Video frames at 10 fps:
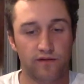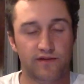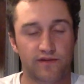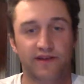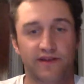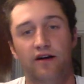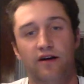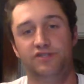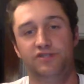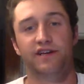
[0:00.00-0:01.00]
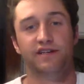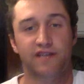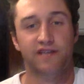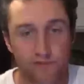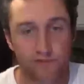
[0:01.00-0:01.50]
technology has
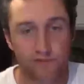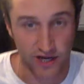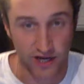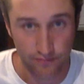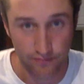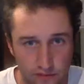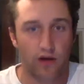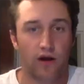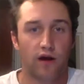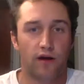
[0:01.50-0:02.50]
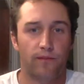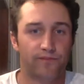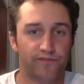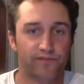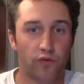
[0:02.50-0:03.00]
helped shape
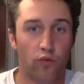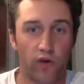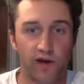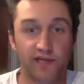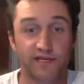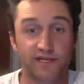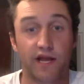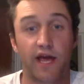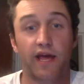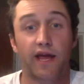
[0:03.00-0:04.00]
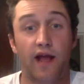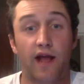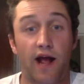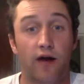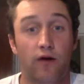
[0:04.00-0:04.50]
to what it is today, and
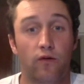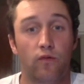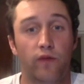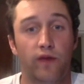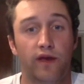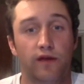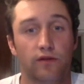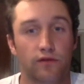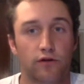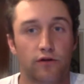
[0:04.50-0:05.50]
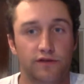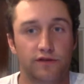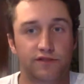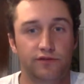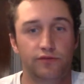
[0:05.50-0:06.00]
how we can learn
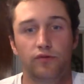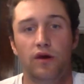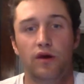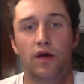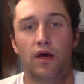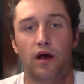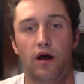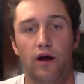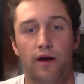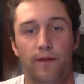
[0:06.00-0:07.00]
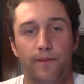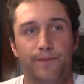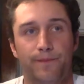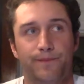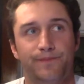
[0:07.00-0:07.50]
to um,
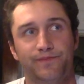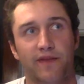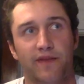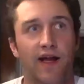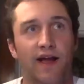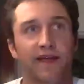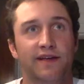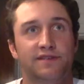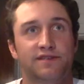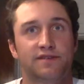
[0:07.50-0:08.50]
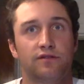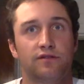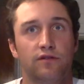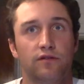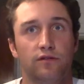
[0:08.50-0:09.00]
I guess,
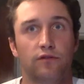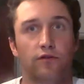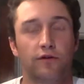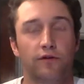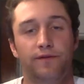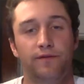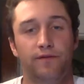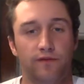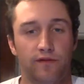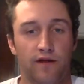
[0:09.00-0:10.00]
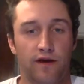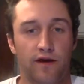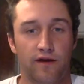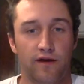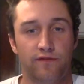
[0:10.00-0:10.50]
learn
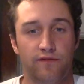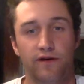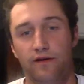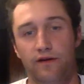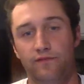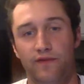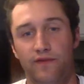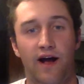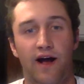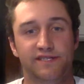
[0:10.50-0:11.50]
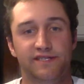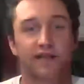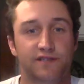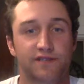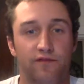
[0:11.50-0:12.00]
the odds and
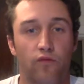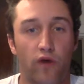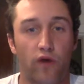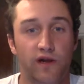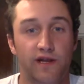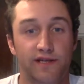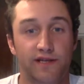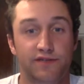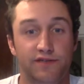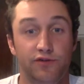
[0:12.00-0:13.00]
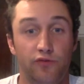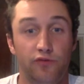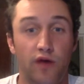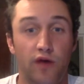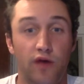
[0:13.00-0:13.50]
ends of what it is to
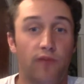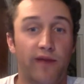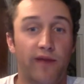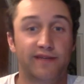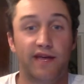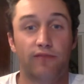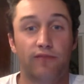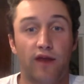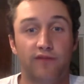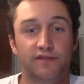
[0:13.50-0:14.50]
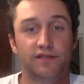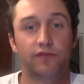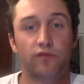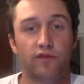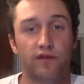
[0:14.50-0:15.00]
maintain privacy
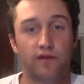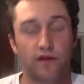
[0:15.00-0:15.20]
within